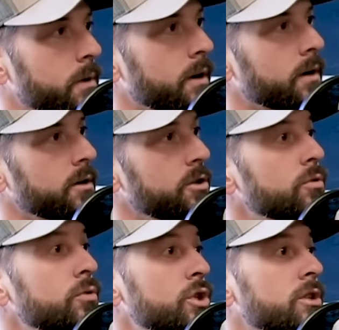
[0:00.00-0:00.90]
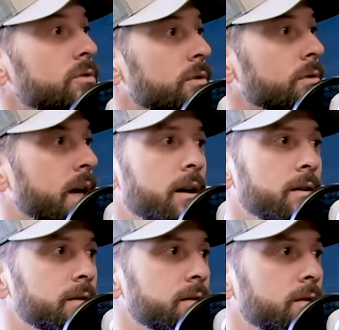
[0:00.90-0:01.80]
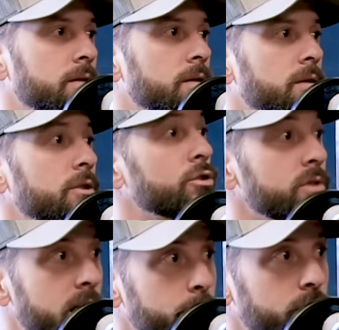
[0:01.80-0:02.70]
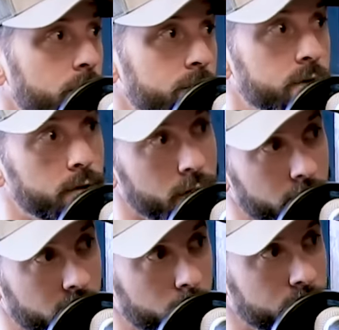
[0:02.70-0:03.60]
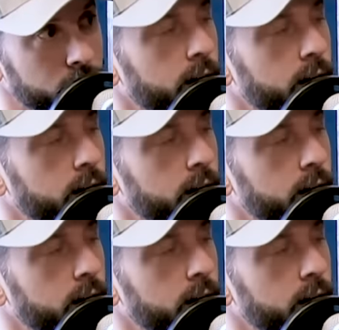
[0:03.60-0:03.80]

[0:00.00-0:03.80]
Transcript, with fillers: where you just grow carrots. Right. Your neighbor grows turnips,